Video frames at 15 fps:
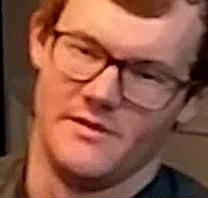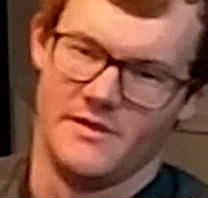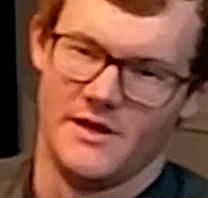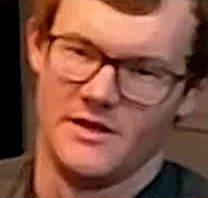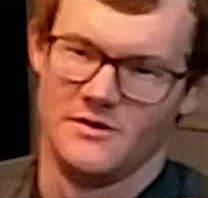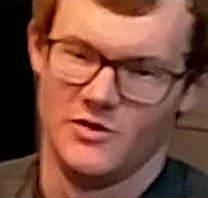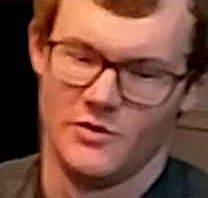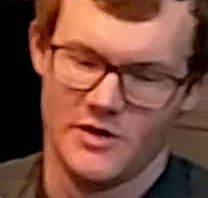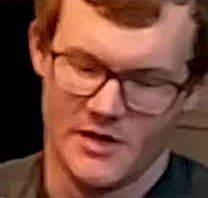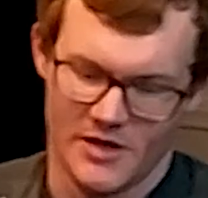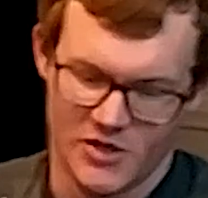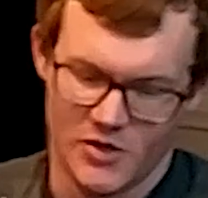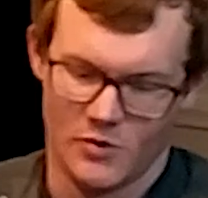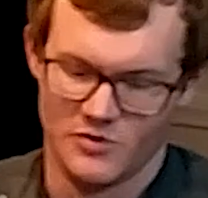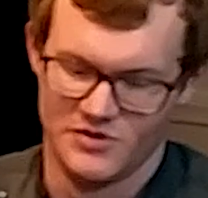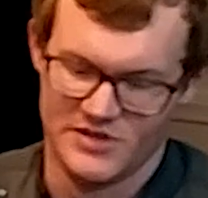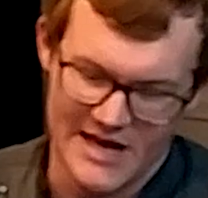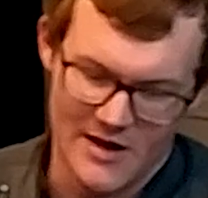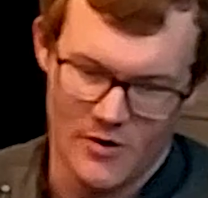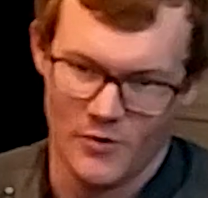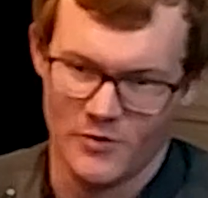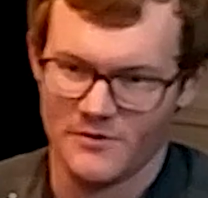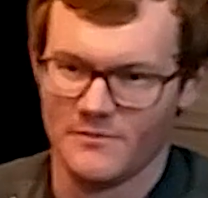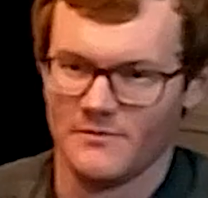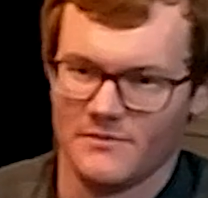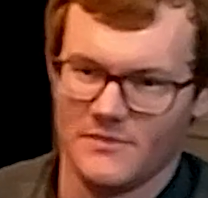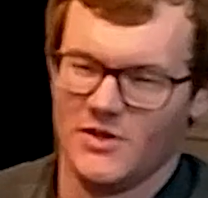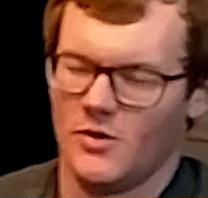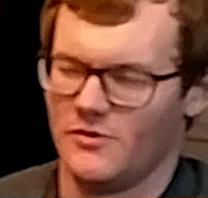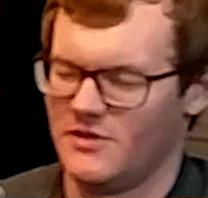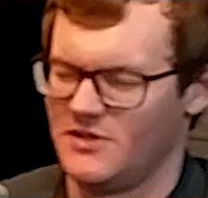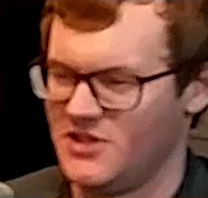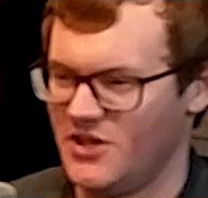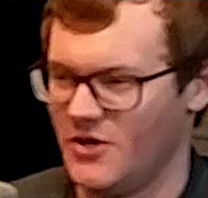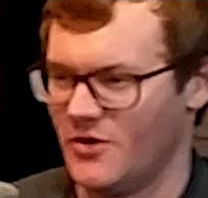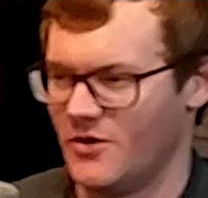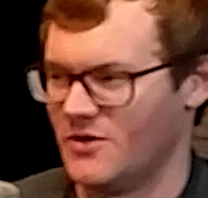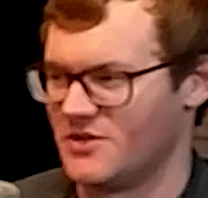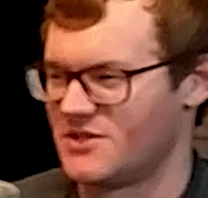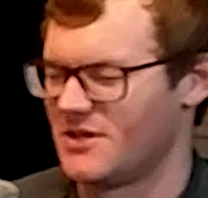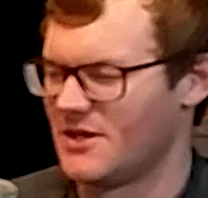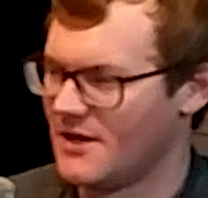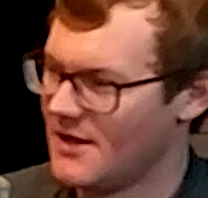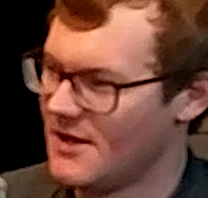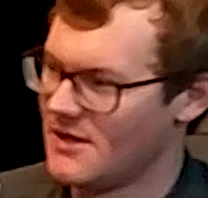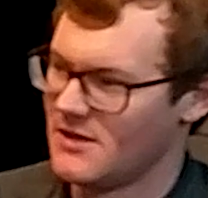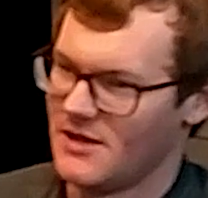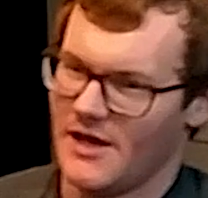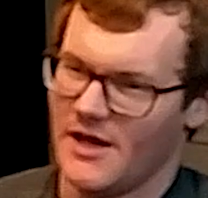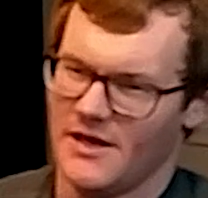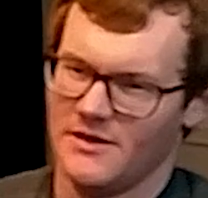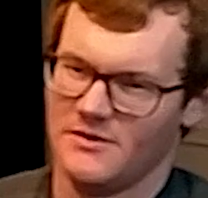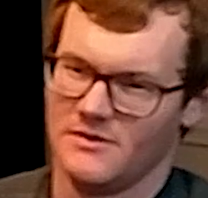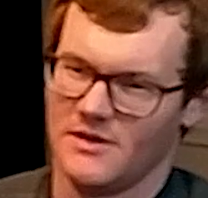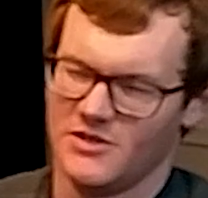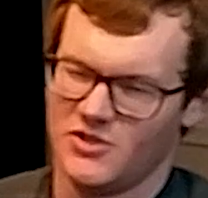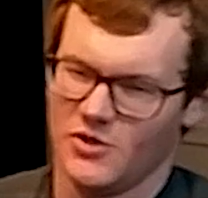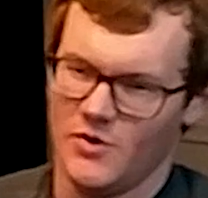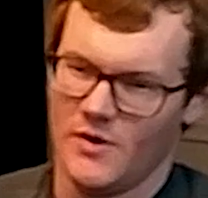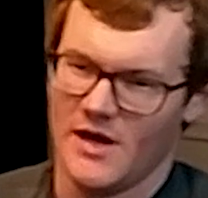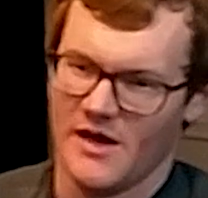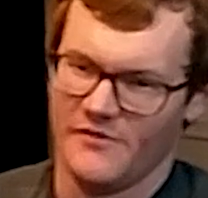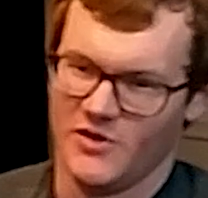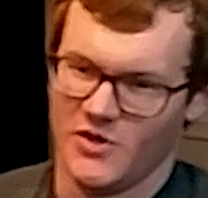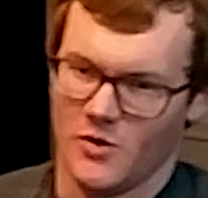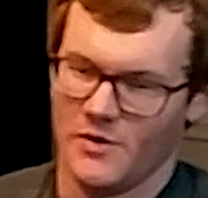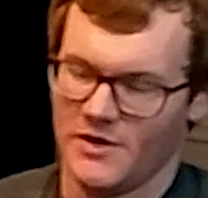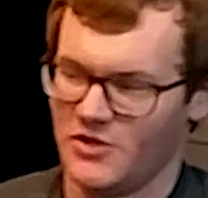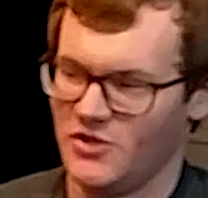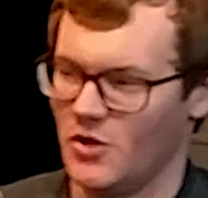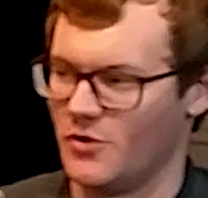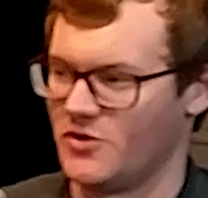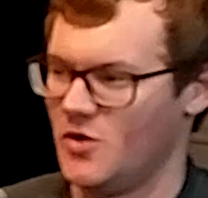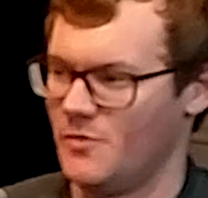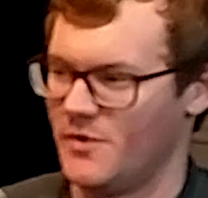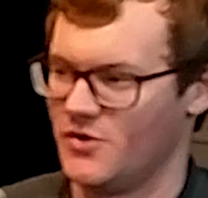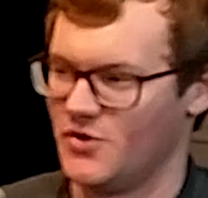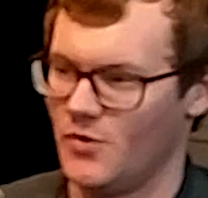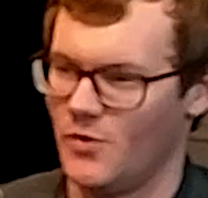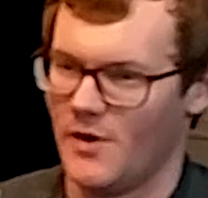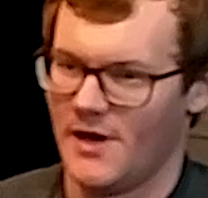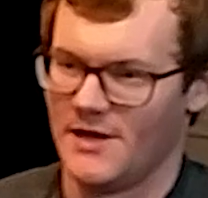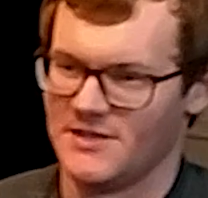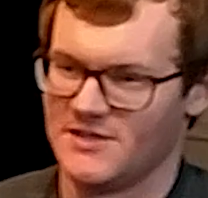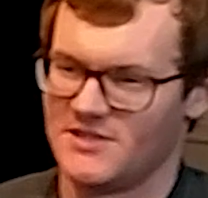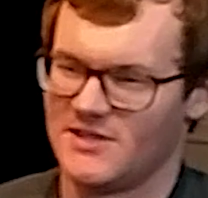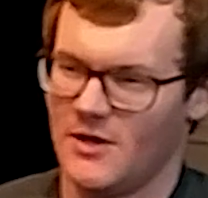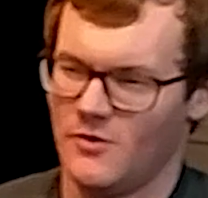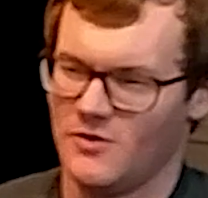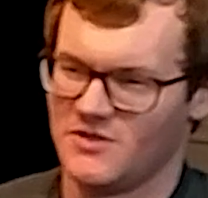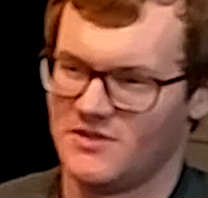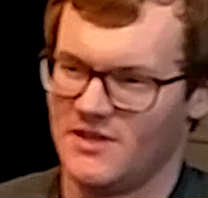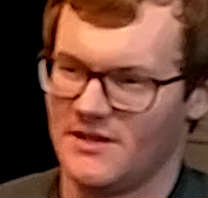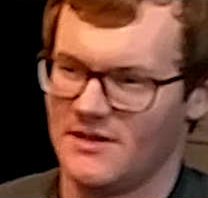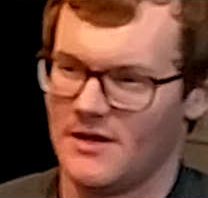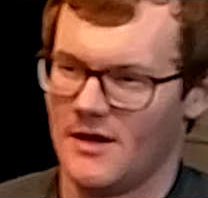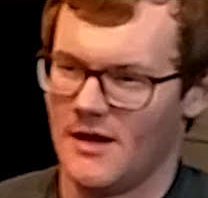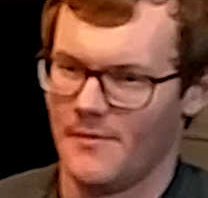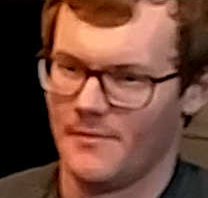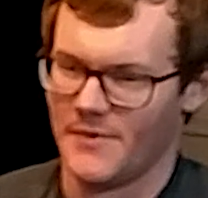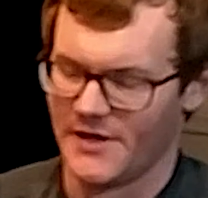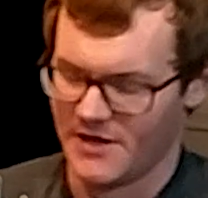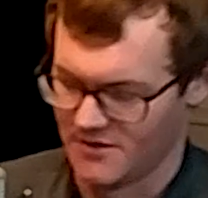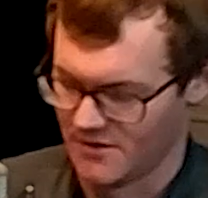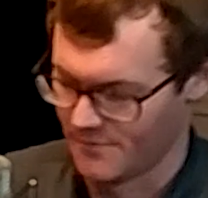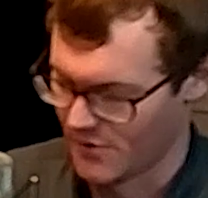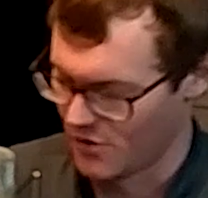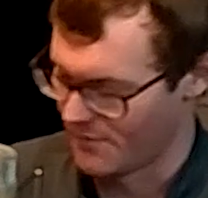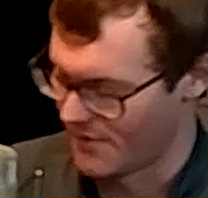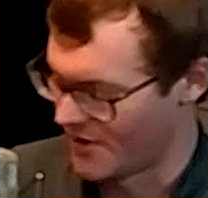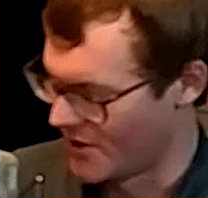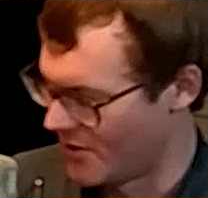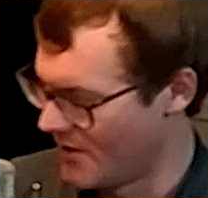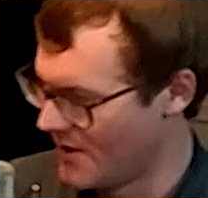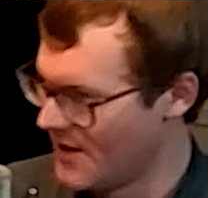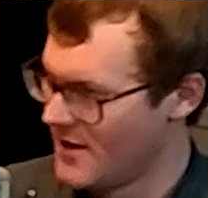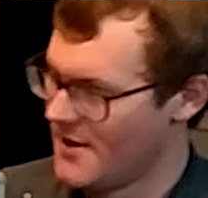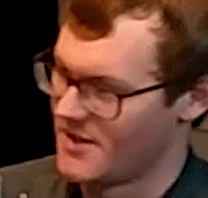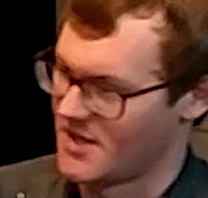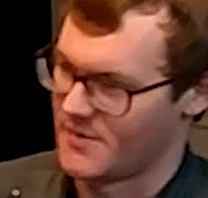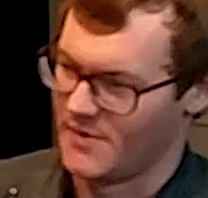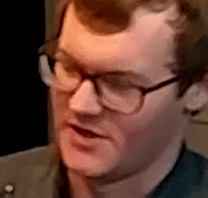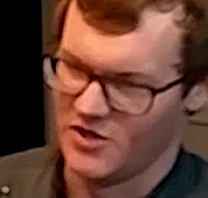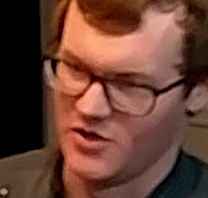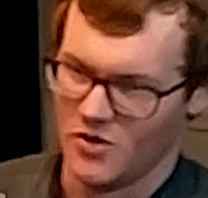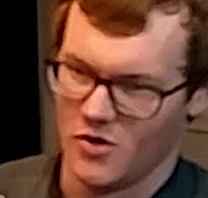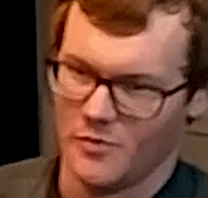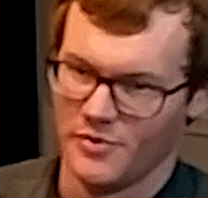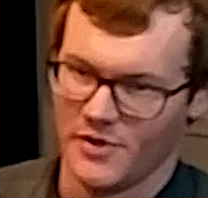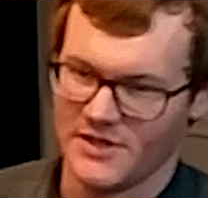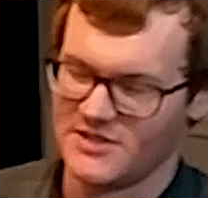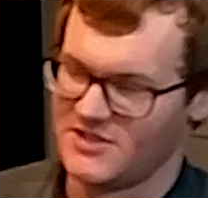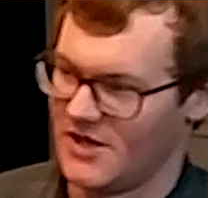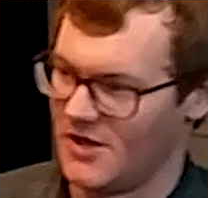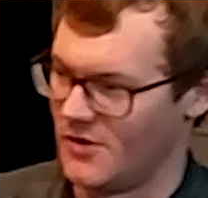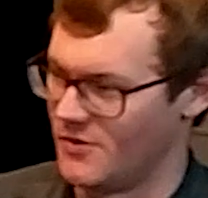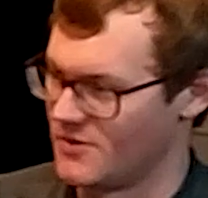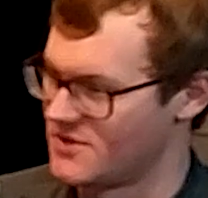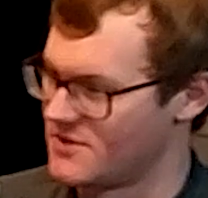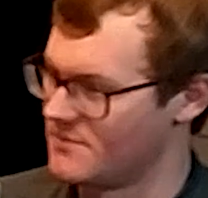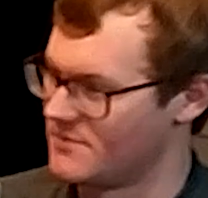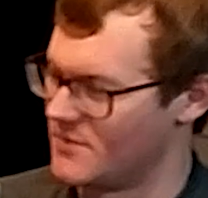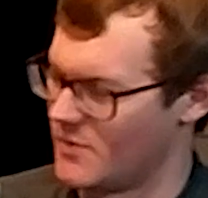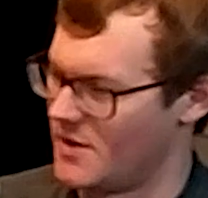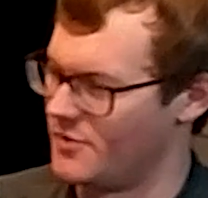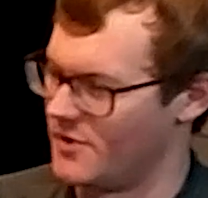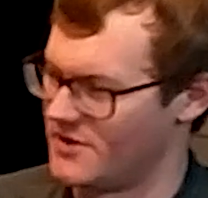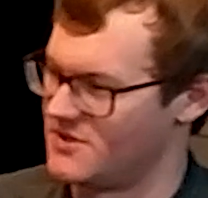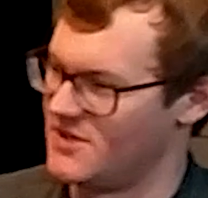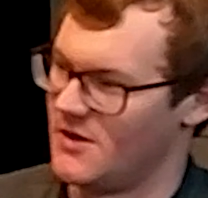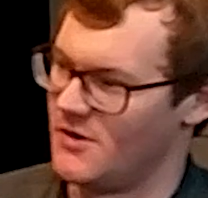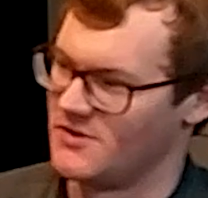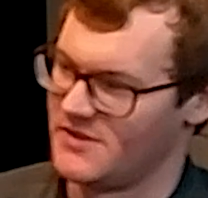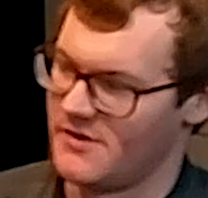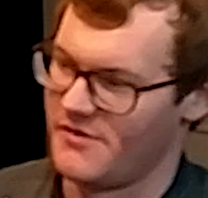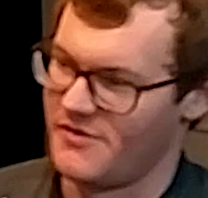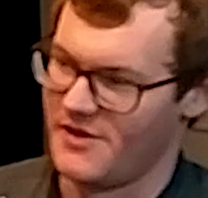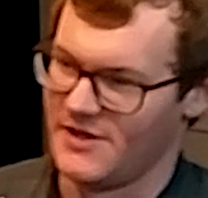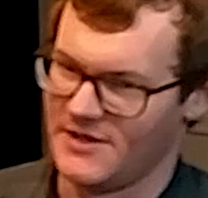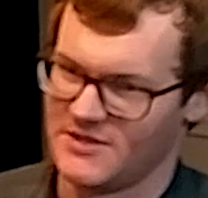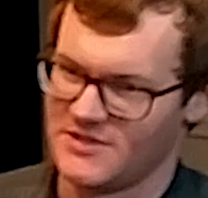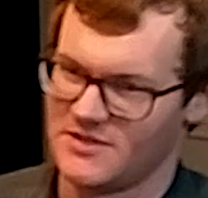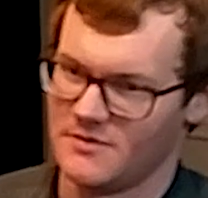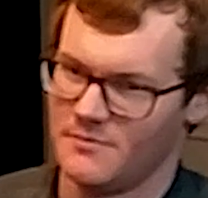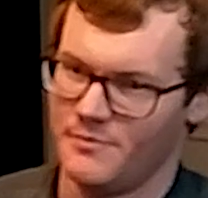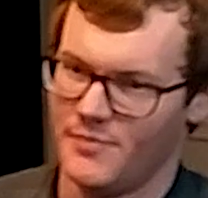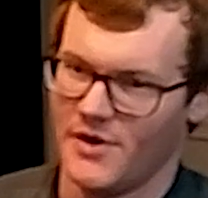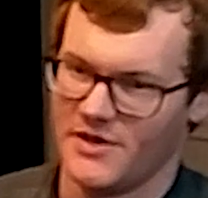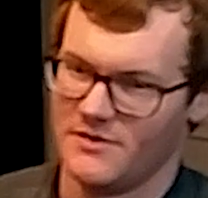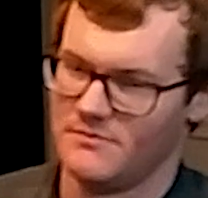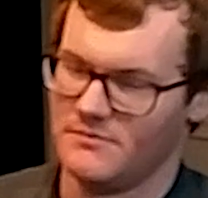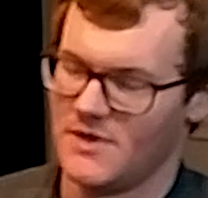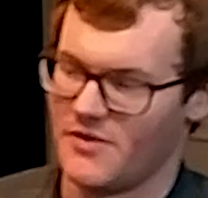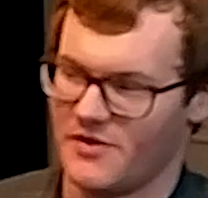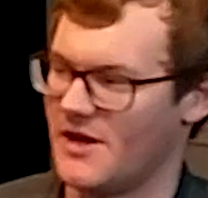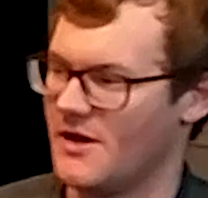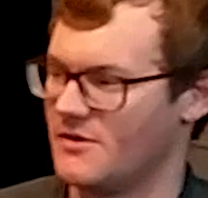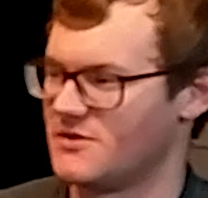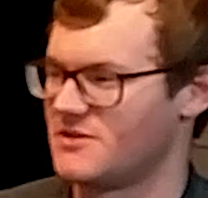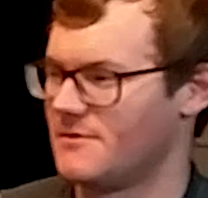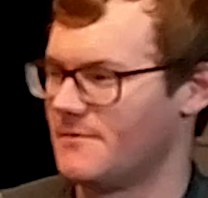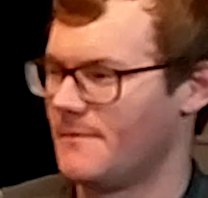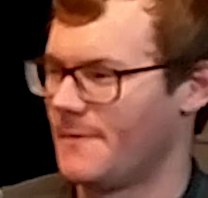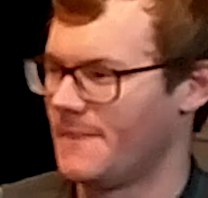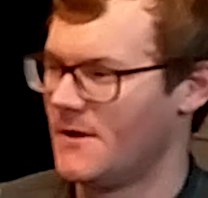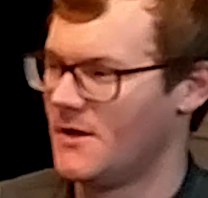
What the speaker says: And then you kind of go down, the tiers. And until you have, an adult human who has cells that, like in the bone marrow, can make, blood cells, white blood cells, and other things, but nothing else.